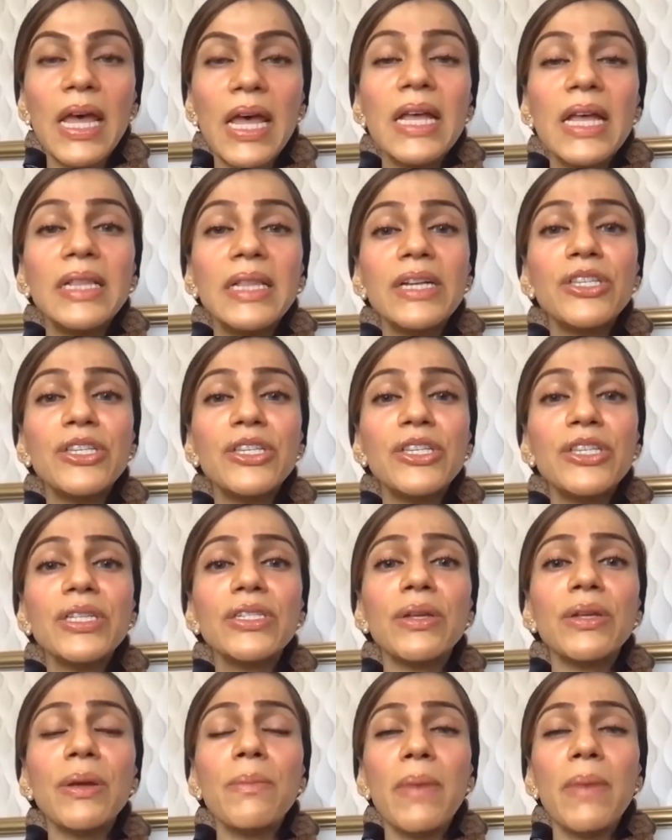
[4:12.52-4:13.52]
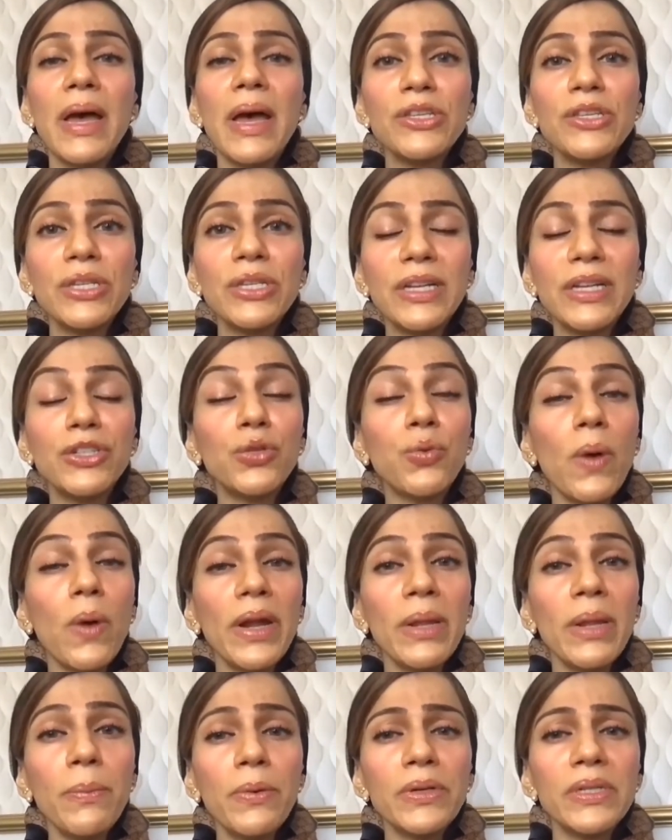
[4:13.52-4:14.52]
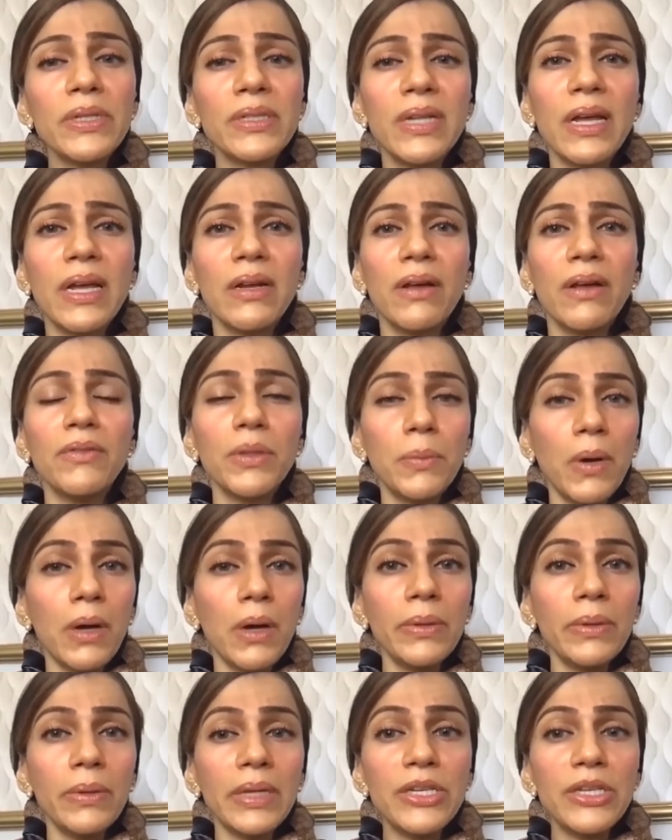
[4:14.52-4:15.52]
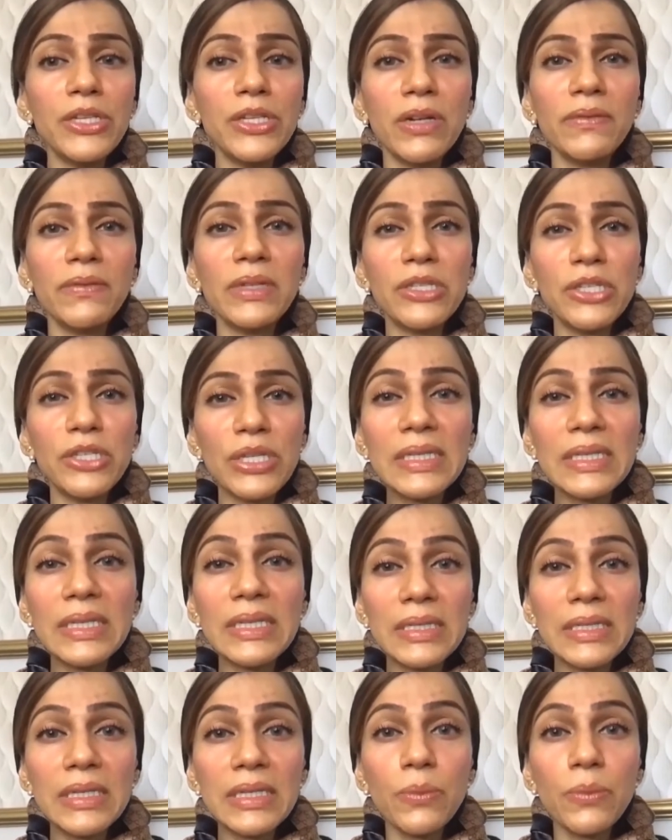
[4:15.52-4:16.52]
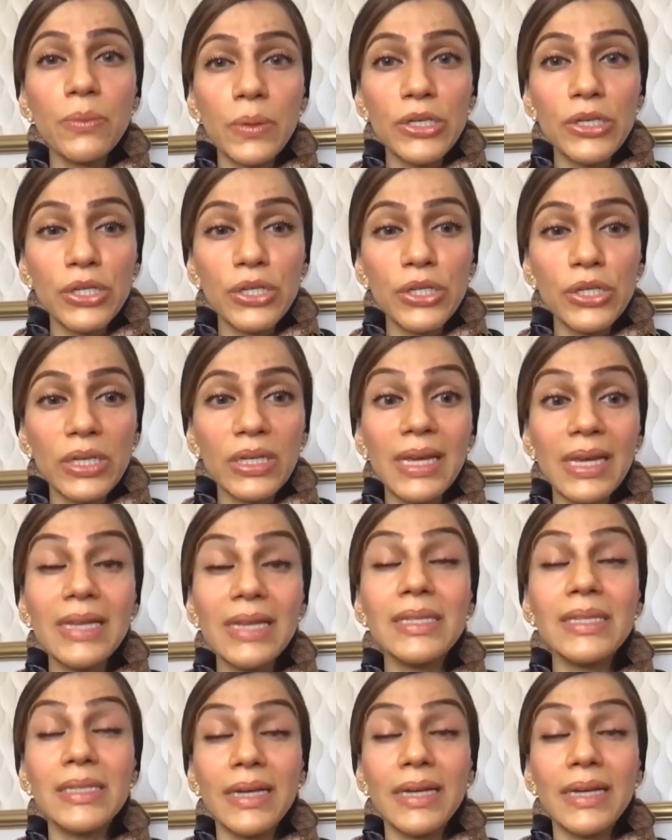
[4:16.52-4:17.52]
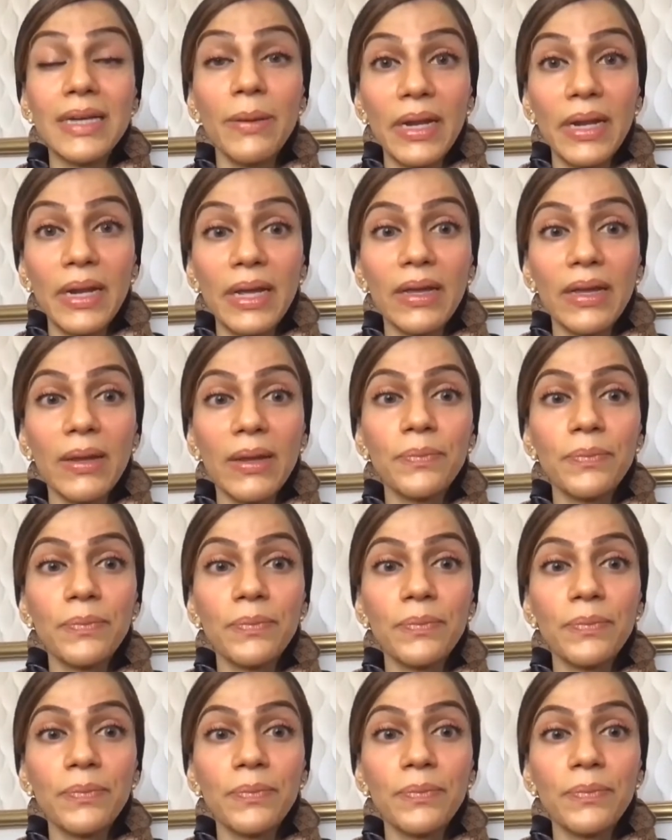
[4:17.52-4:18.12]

that just imagine that 20% of the population of the GCC region is diabetic.